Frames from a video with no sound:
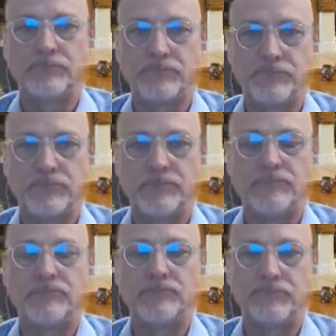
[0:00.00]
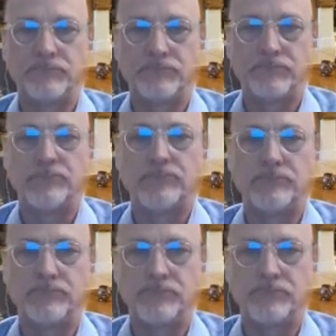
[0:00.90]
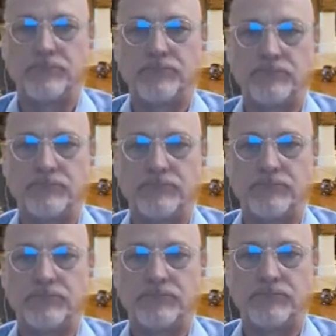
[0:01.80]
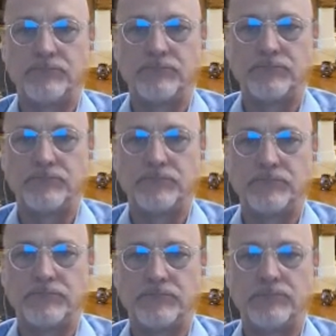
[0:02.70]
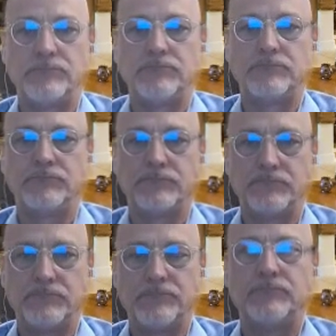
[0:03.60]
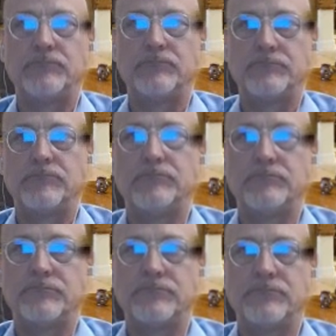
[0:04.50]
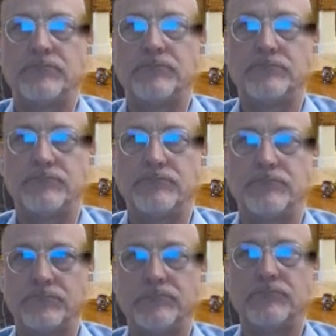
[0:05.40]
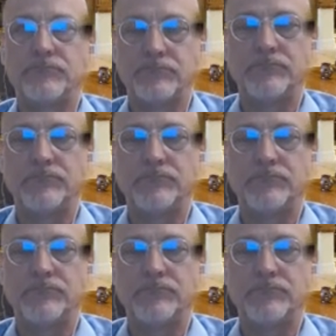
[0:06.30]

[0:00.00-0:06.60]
(not speaking)